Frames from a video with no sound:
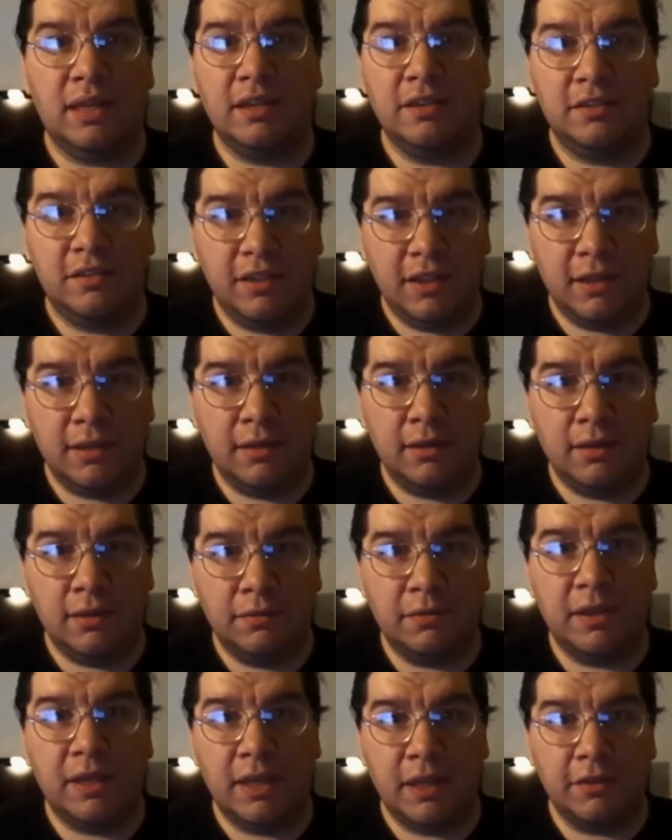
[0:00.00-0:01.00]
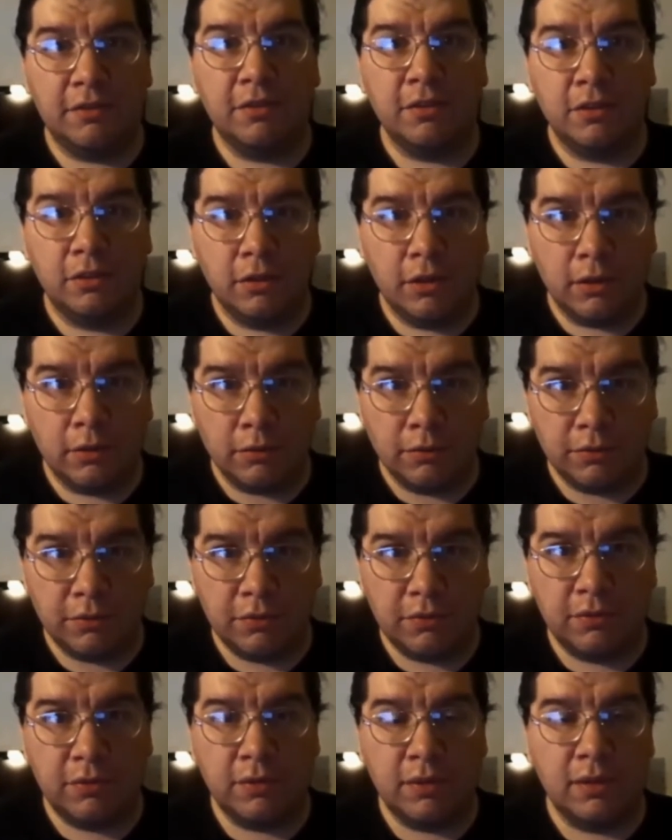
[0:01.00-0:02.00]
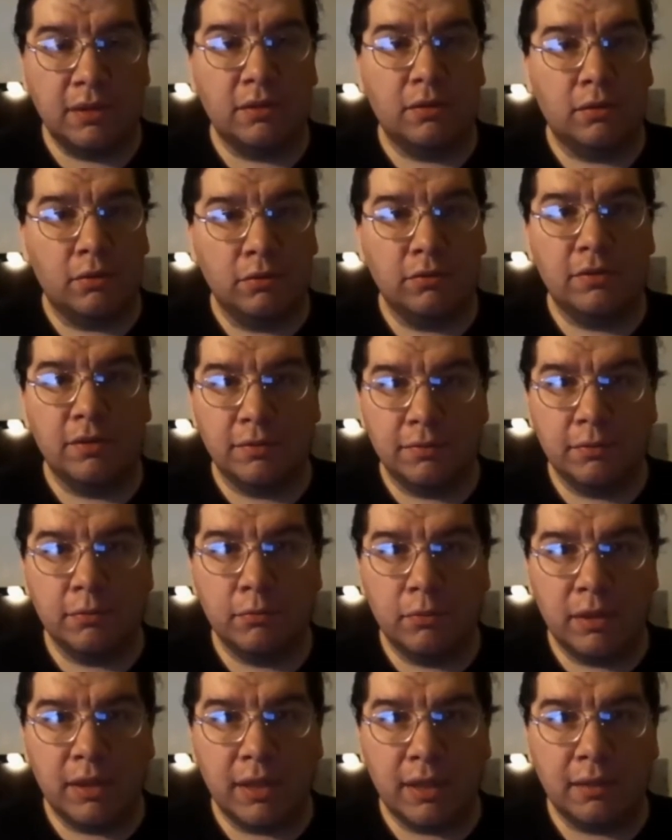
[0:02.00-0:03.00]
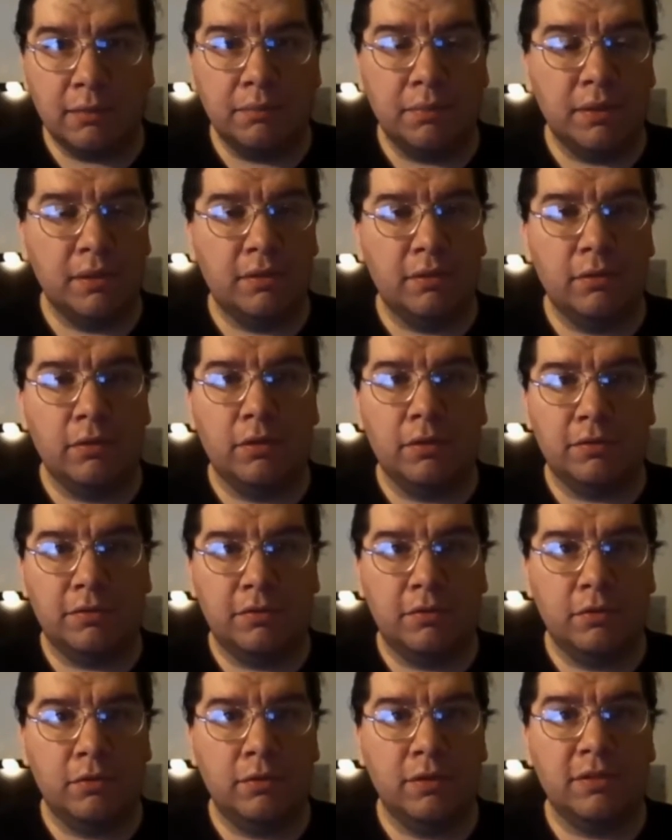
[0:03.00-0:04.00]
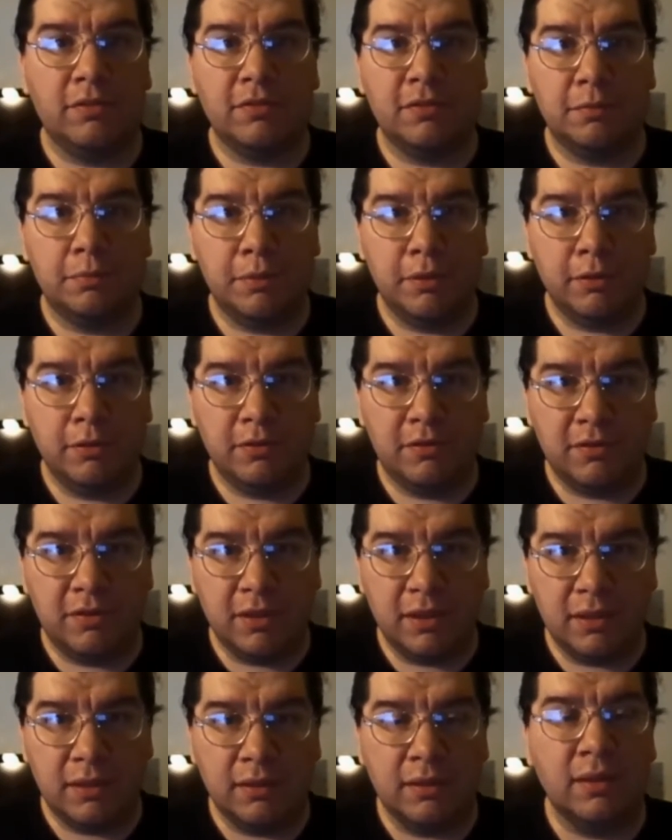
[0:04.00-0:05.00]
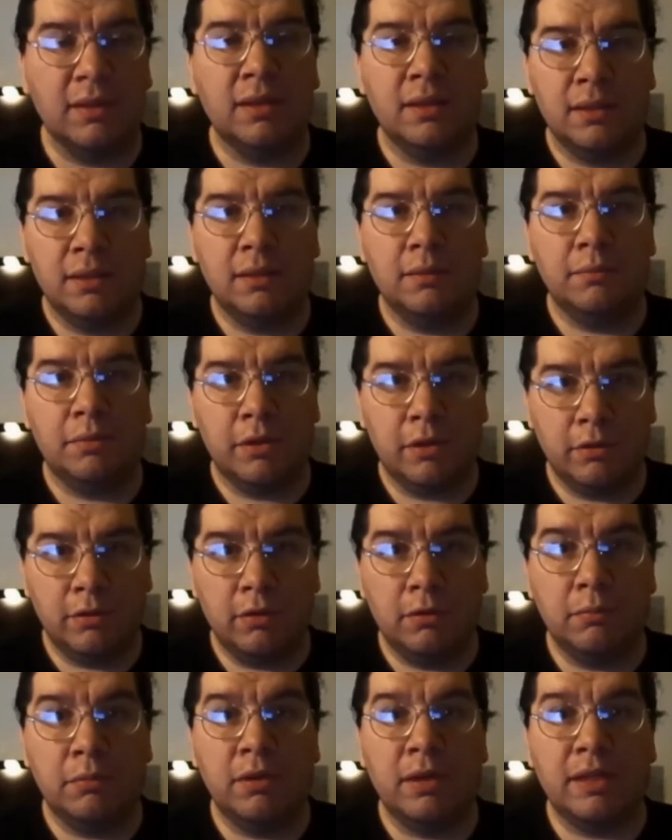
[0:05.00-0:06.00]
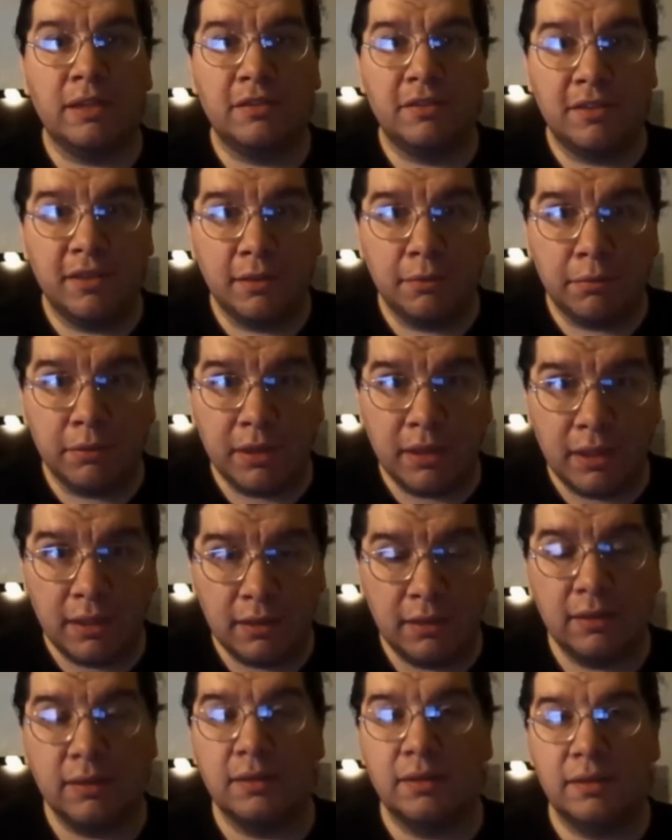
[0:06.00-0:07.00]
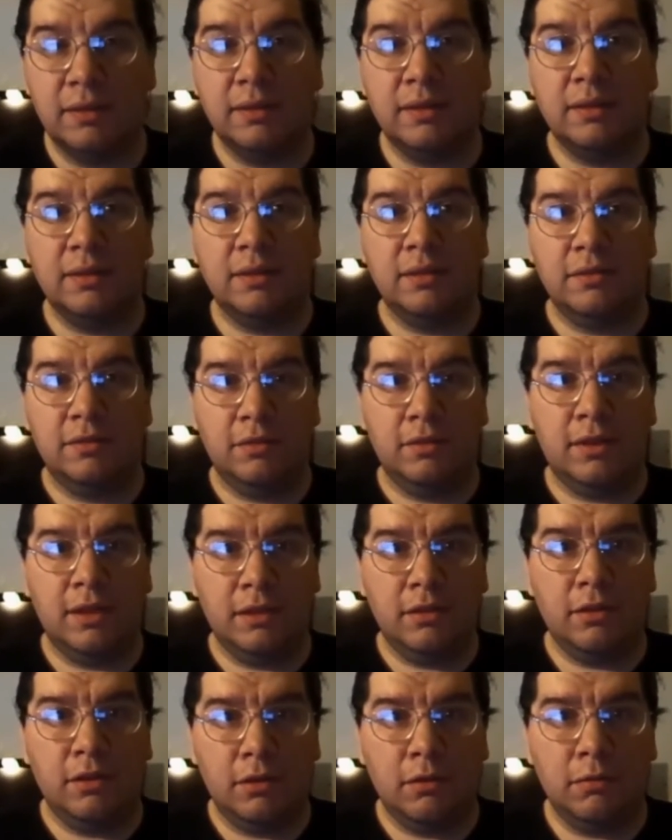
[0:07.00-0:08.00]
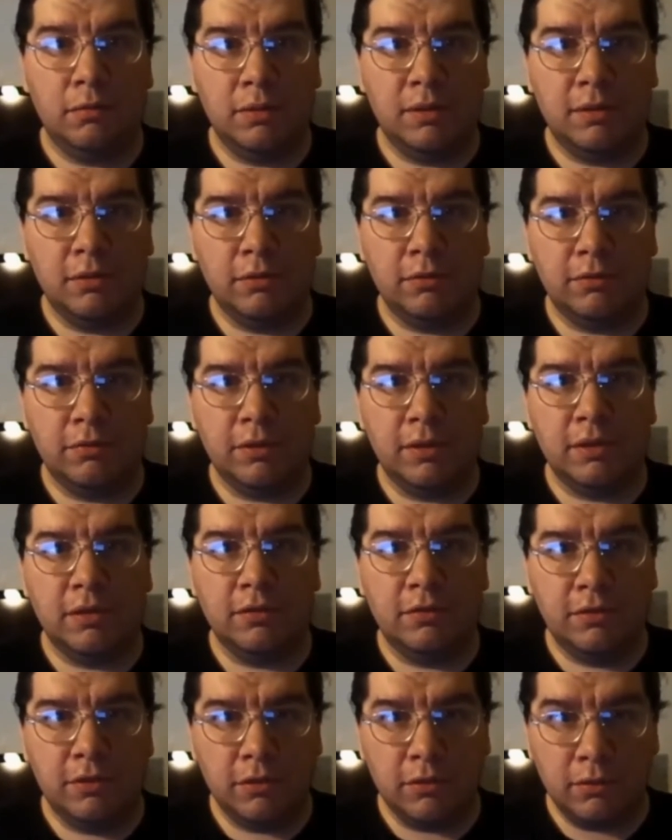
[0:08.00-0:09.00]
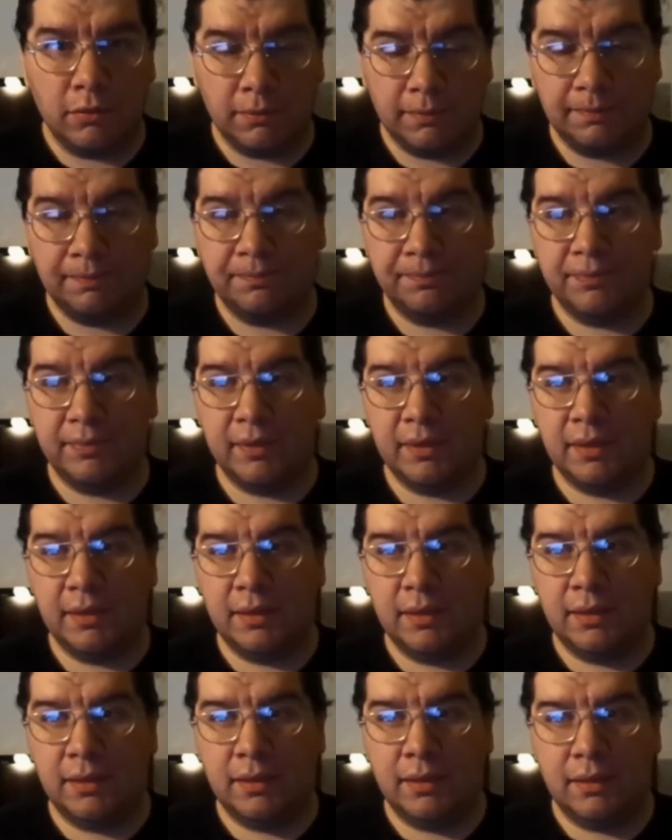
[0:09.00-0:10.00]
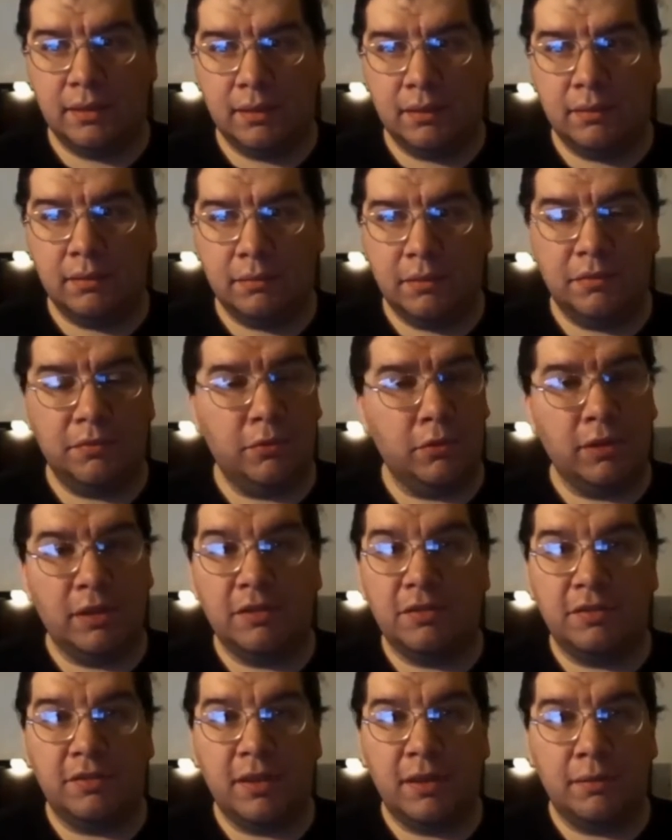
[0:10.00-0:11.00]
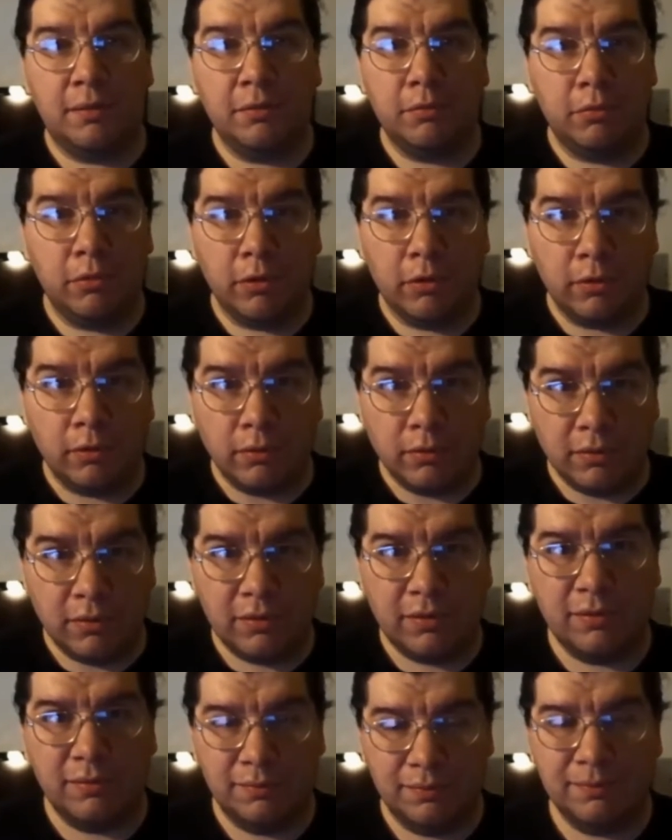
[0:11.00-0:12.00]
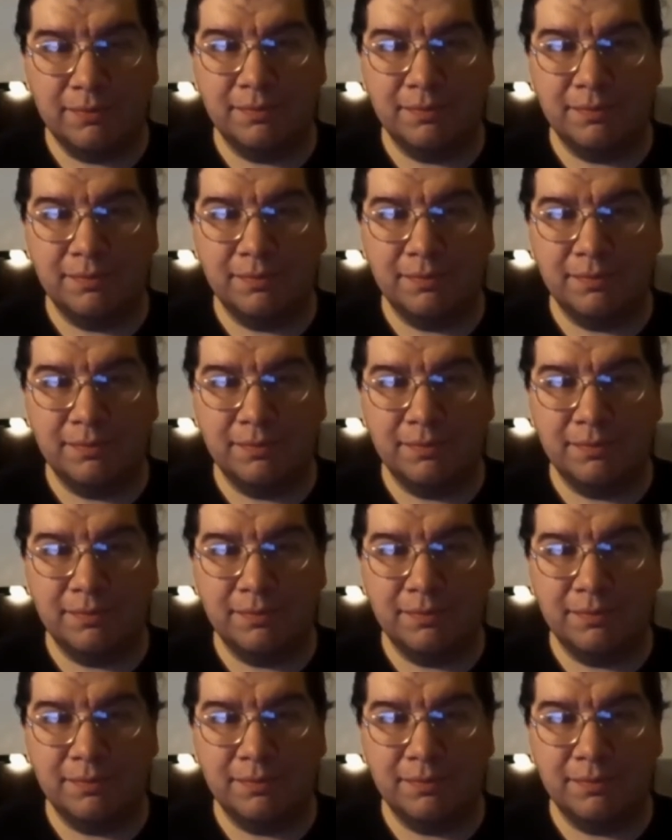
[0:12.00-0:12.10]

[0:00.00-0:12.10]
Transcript: The idea of catching ghosts in a whole different way, but they're also experiencing paranormal activity. So they know what they're trying to do before they save the world.